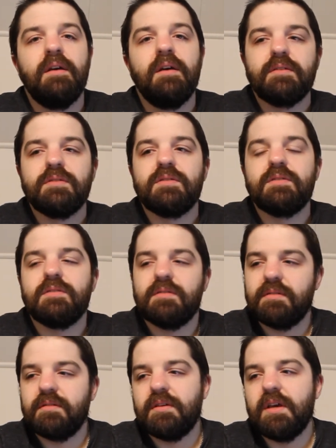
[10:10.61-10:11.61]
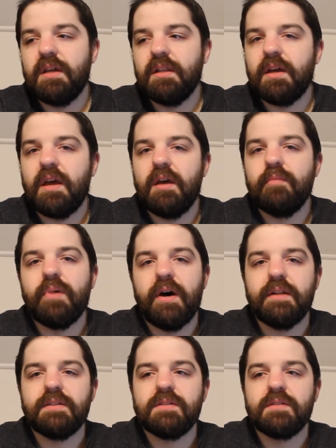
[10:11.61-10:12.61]
because he had like egg
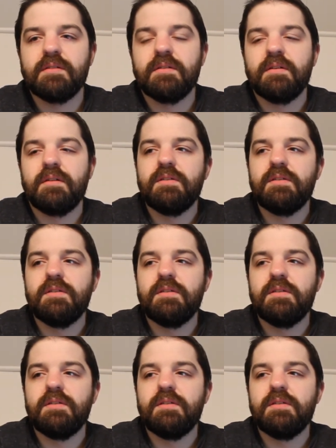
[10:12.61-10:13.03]
bots.